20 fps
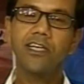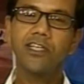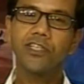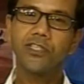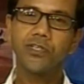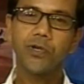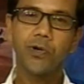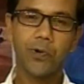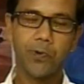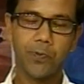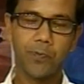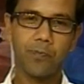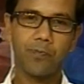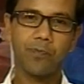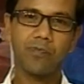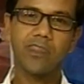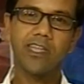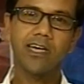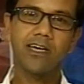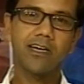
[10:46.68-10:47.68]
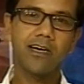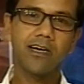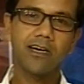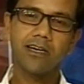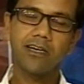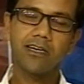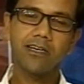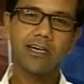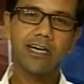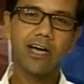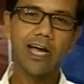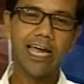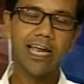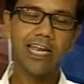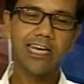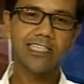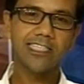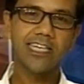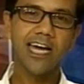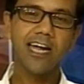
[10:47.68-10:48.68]
So the
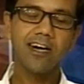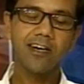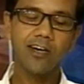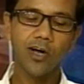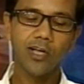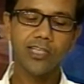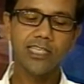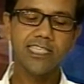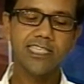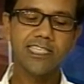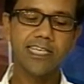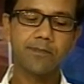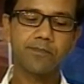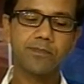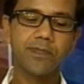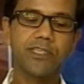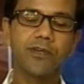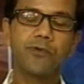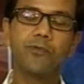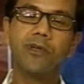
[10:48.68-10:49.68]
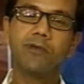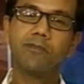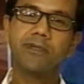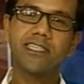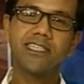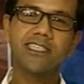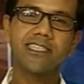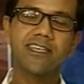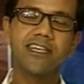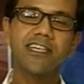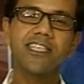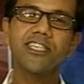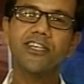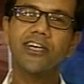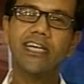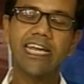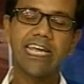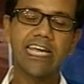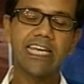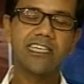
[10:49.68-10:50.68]
entire concept will be discussed
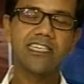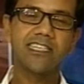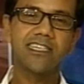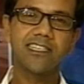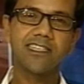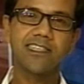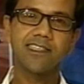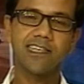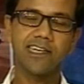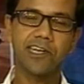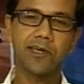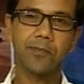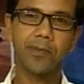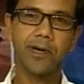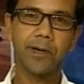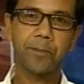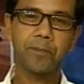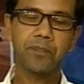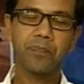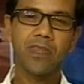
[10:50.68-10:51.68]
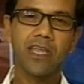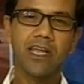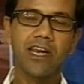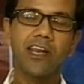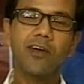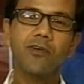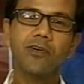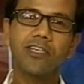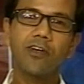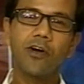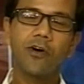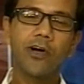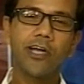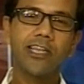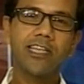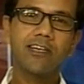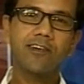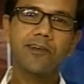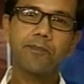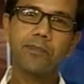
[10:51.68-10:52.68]
on Indian cinema. Now,
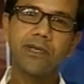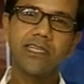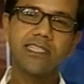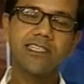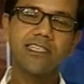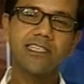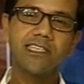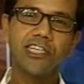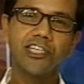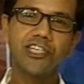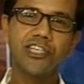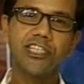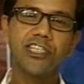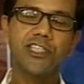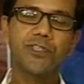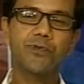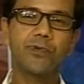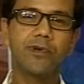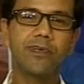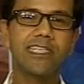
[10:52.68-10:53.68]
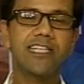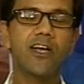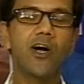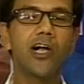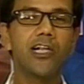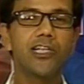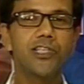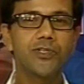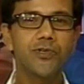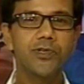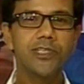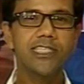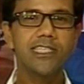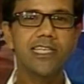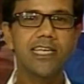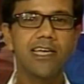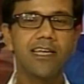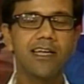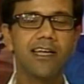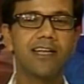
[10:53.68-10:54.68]
on representations, we will also
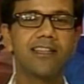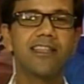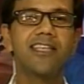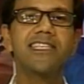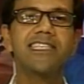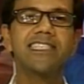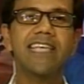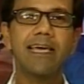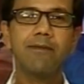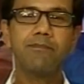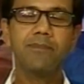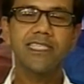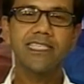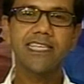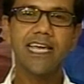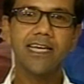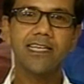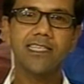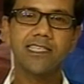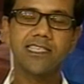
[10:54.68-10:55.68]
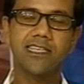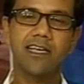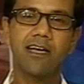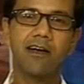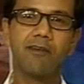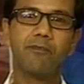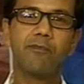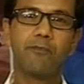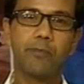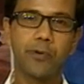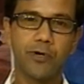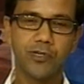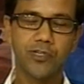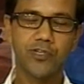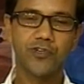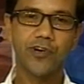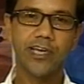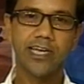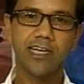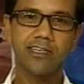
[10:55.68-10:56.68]
see the same-sex
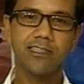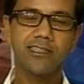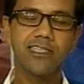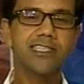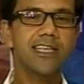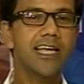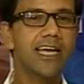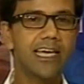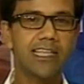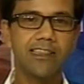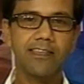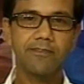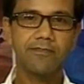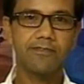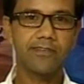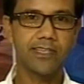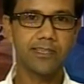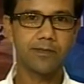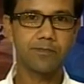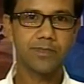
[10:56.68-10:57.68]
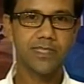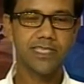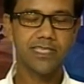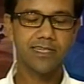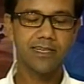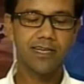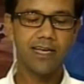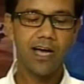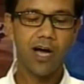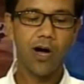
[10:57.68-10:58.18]
portrayals in the films.